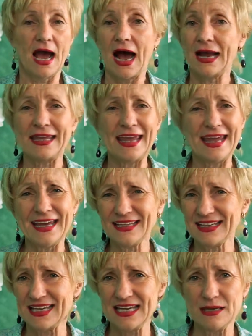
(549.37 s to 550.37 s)
I
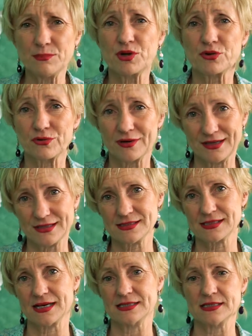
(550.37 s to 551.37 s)
can't keep
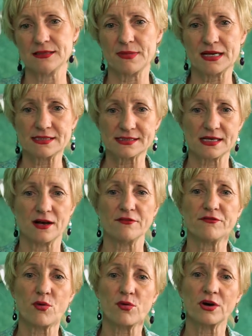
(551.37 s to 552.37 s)
criticizing
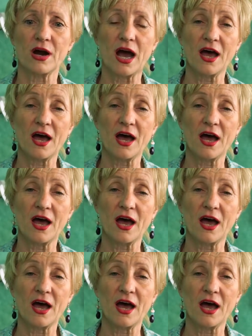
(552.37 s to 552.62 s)
myself or